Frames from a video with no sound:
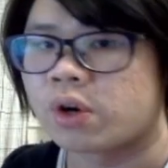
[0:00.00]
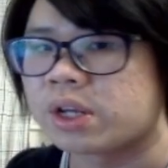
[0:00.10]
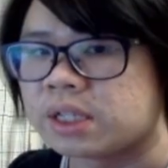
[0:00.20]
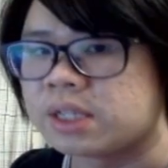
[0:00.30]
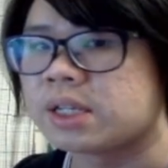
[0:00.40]
a
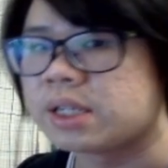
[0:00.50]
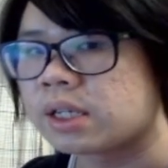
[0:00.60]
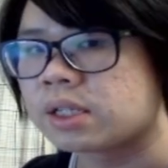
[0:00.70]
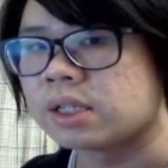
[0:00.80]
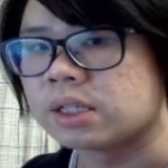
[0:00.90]
Gyze
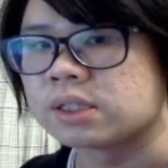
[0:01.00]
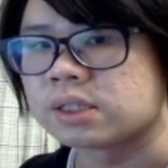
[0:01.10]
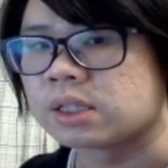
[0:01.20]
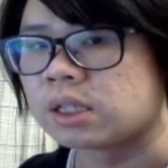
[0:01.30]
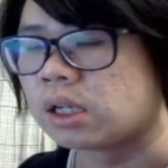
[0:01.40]
deck
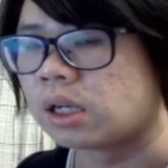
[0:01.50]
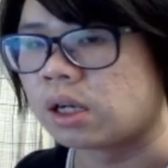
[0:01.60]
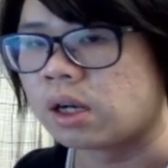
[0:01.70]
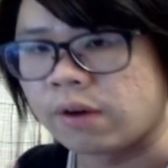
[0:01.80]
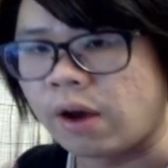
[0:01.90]
is
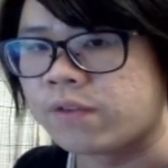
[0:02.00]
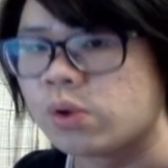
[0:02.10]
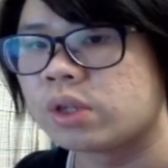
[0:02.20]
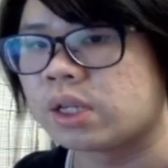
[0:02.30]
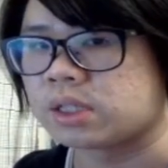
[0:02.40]
a
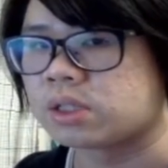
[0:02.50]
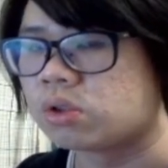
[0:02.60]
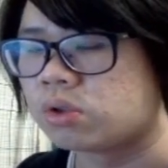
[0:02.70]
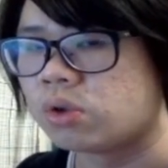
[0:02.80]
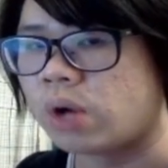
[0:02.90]
few things.
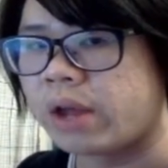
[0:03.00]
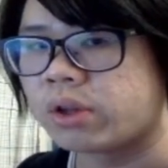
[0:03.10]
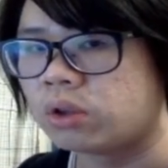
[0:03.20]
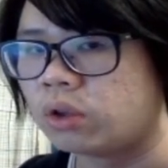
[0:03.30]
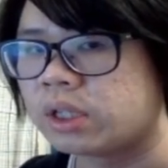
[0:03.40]
You
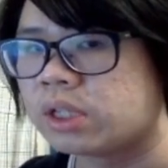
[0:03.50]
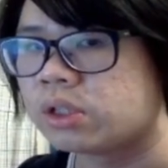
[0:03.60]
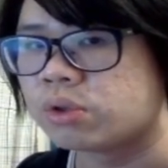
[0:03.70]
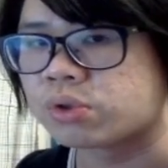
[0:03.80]
either looking to